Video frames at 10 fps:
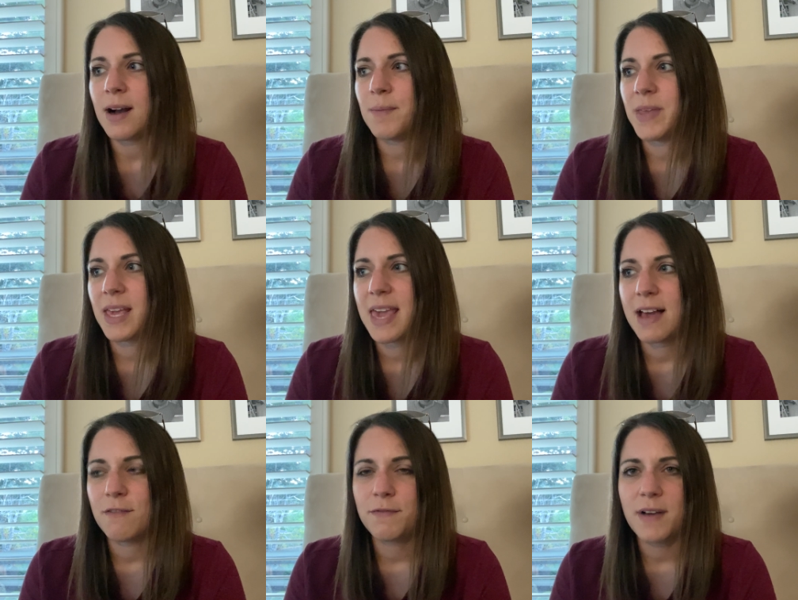They
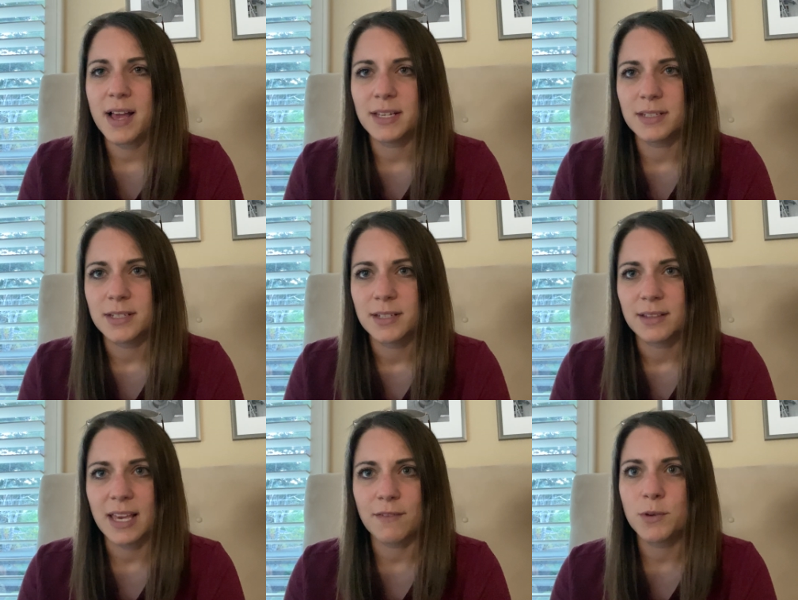can't find,
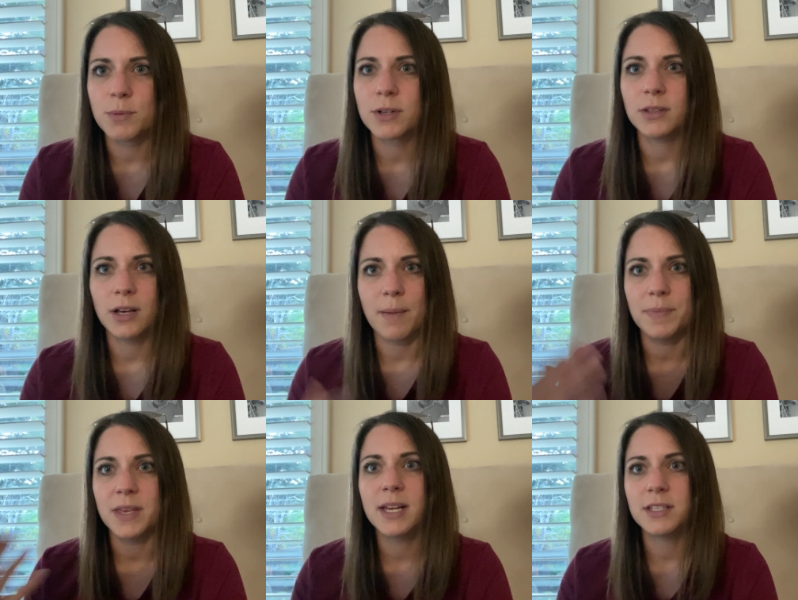like, if you were to look up
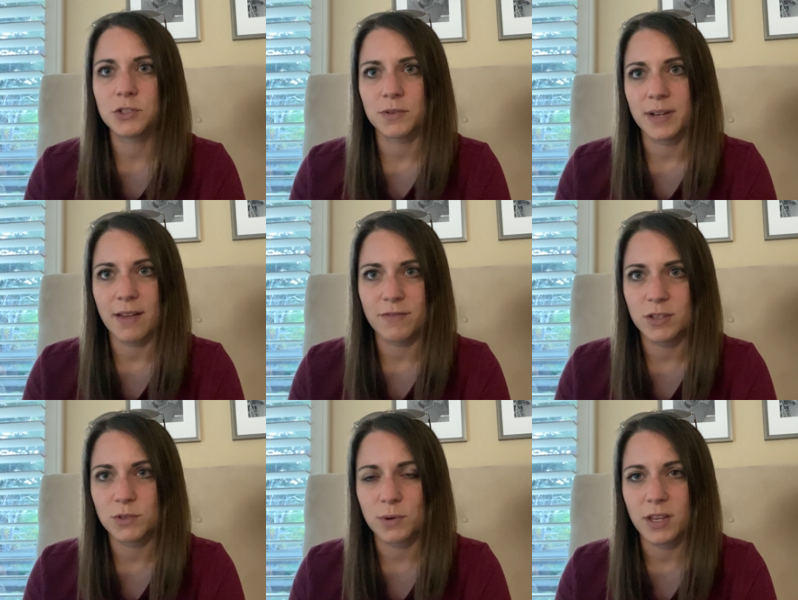the history of the
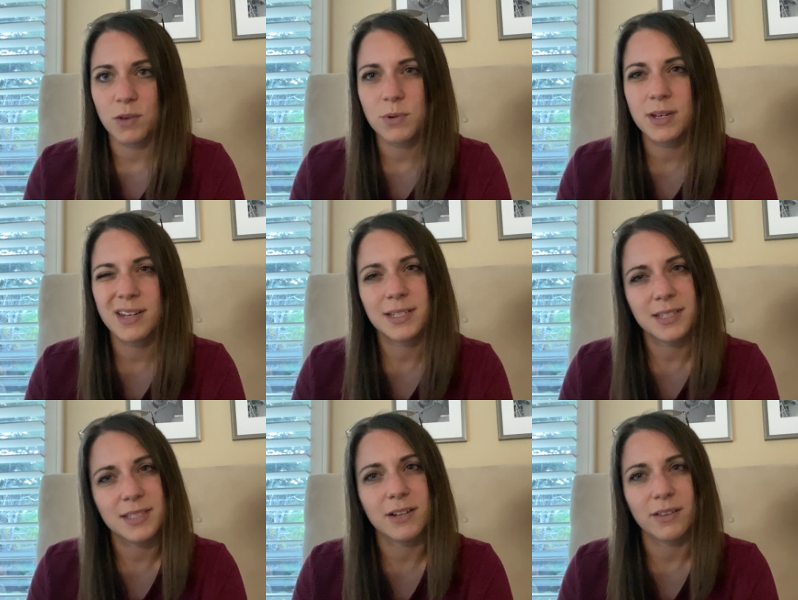story, you wouldn't
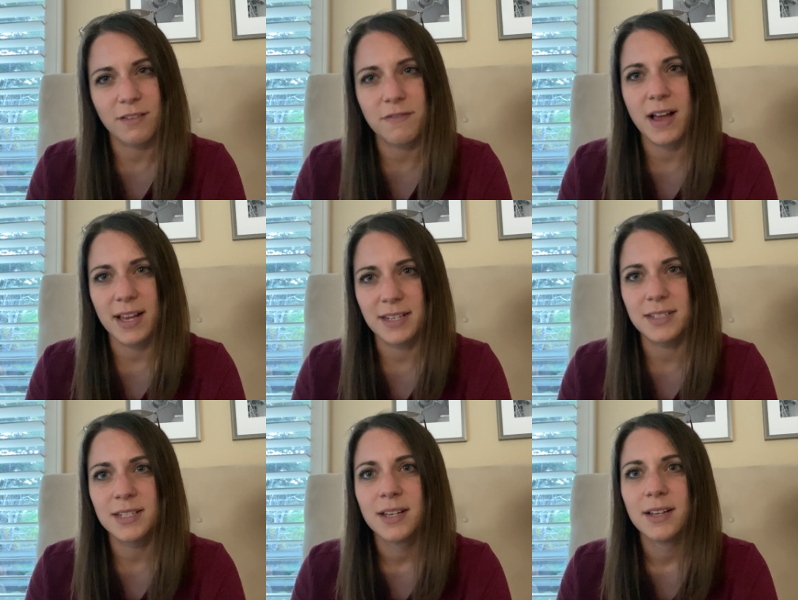necessarily
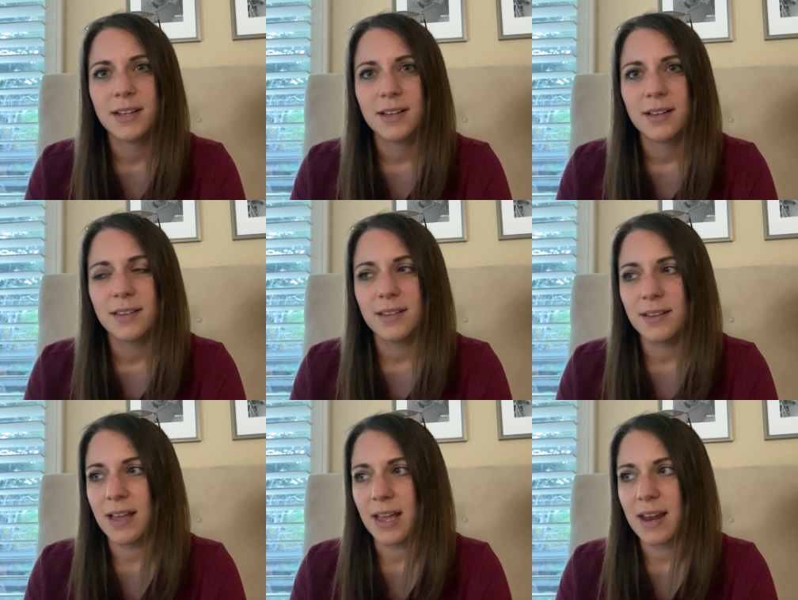find
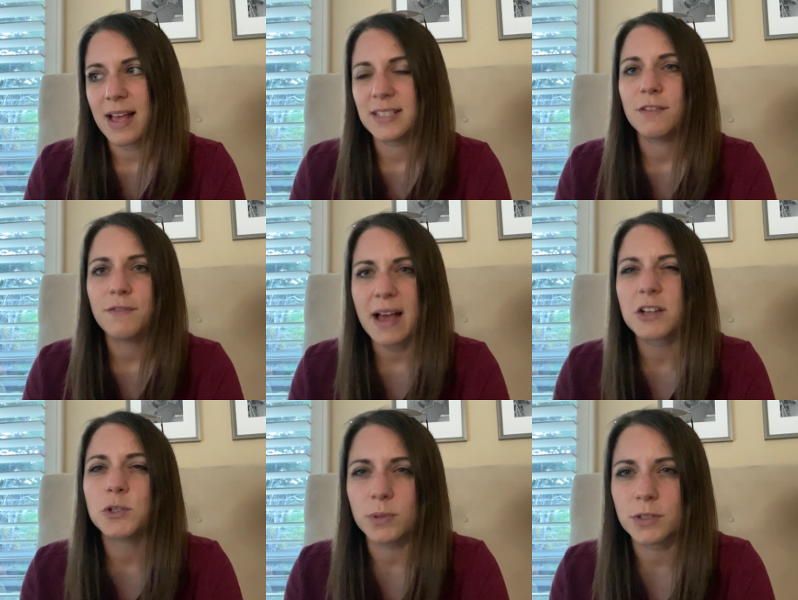it as a
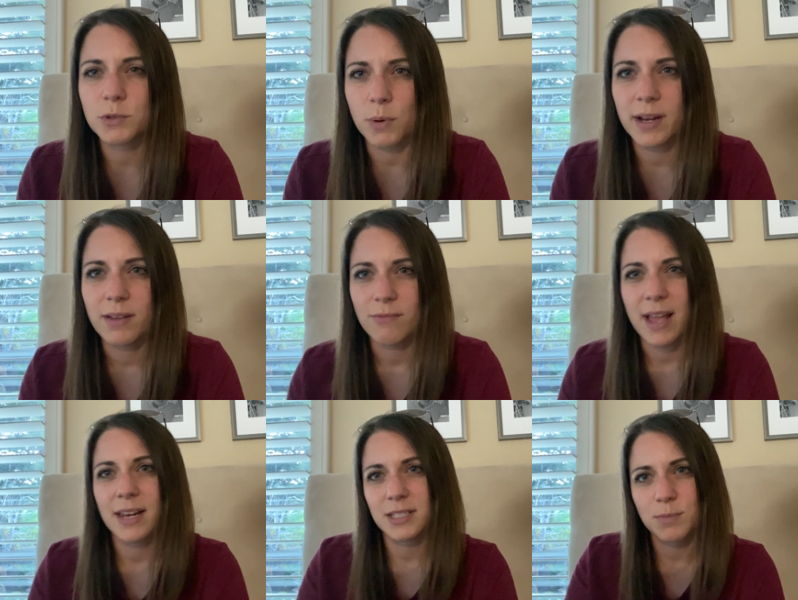factual story,
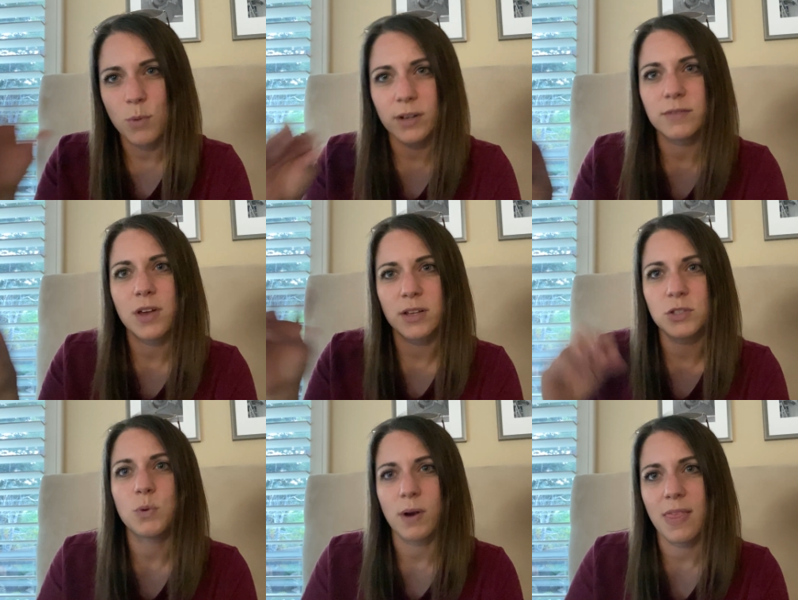right? It's more of a
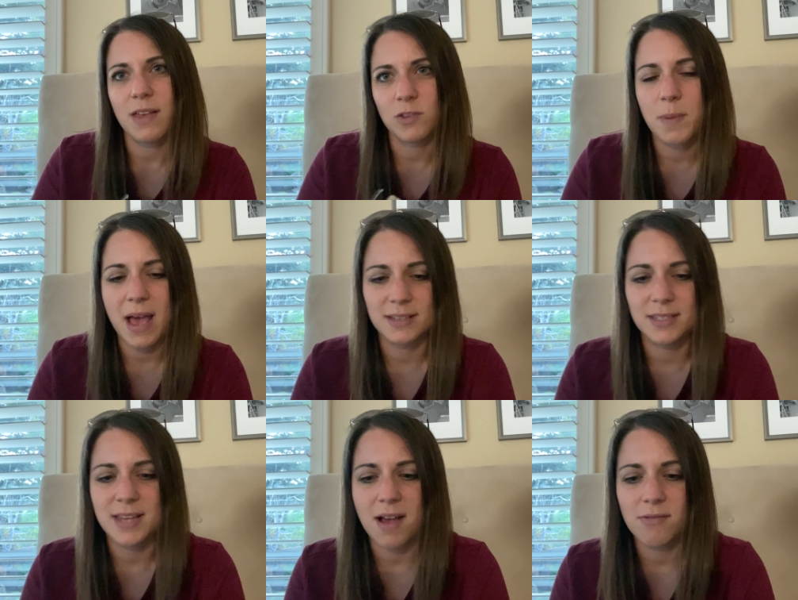story that's
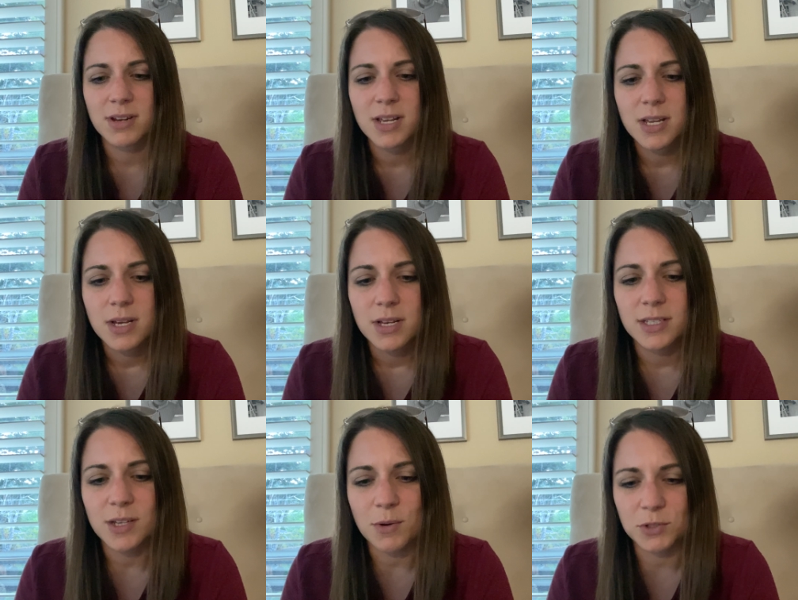passed down.
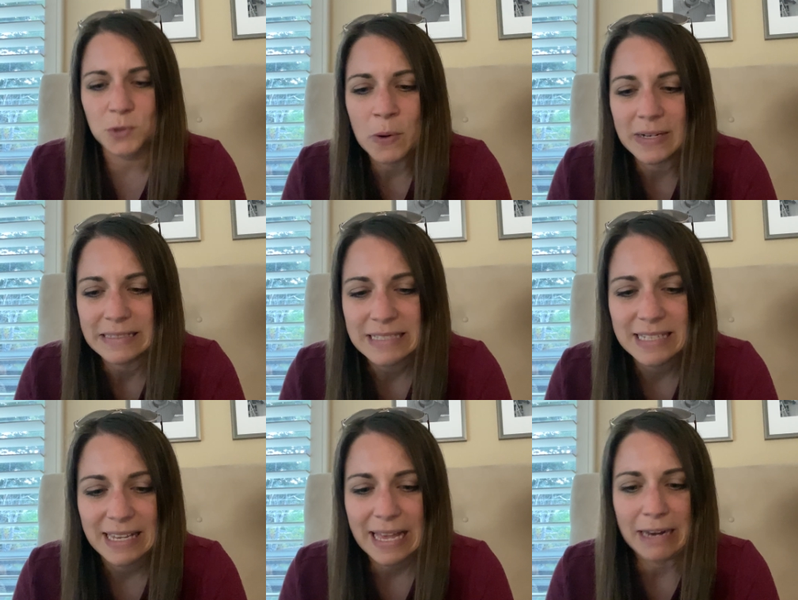So Soren's
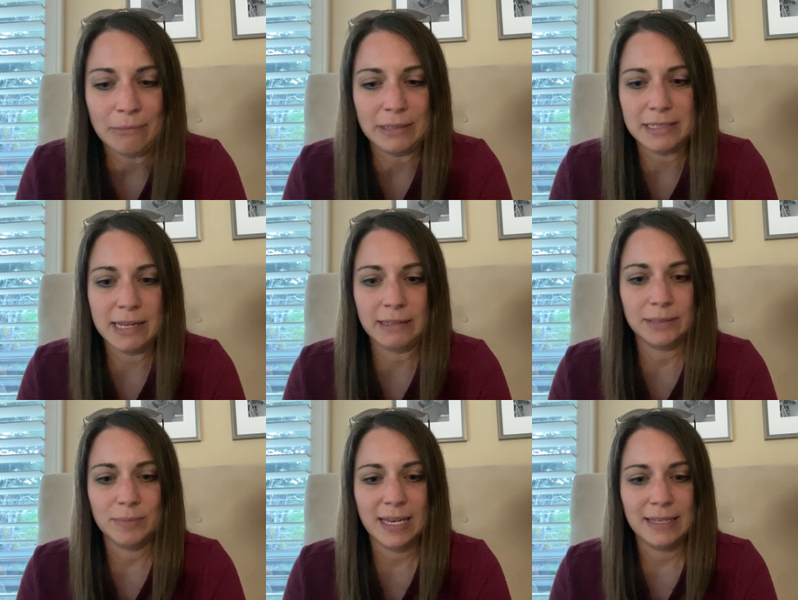like, I don't want to tell
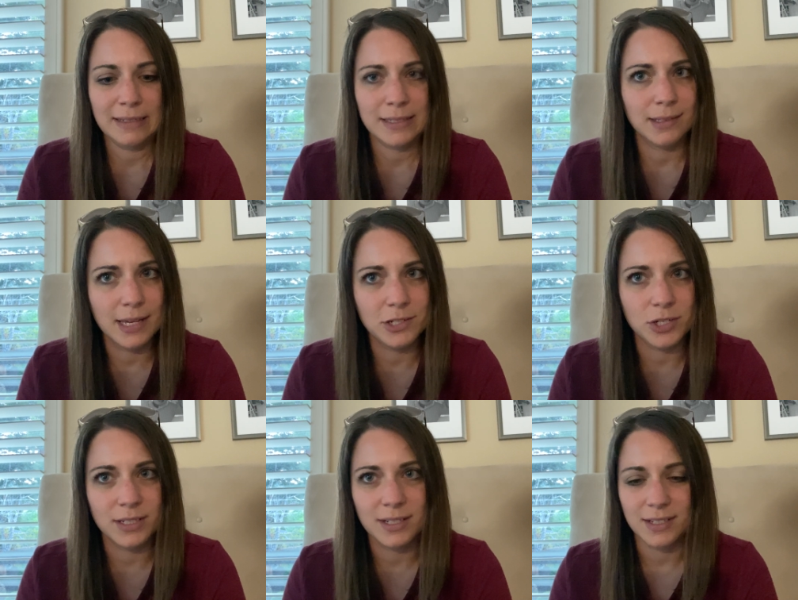him that it's a
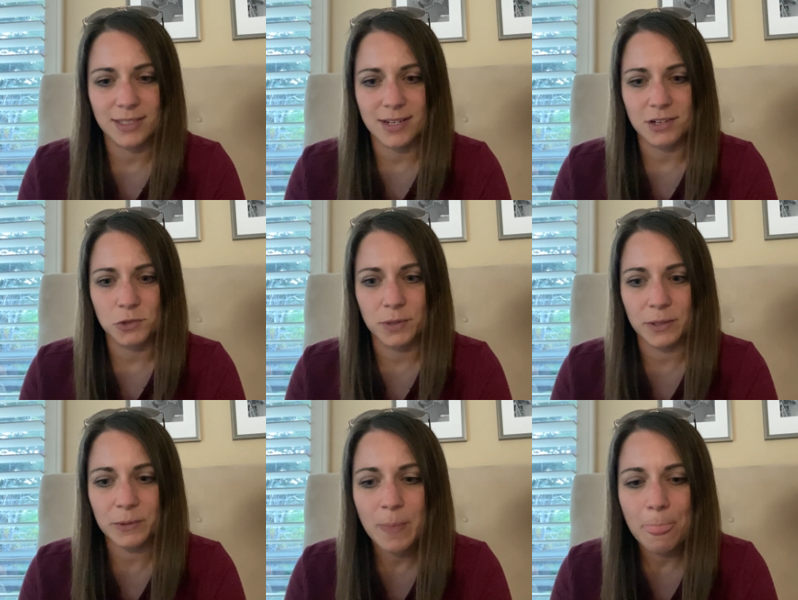legend and it's not true.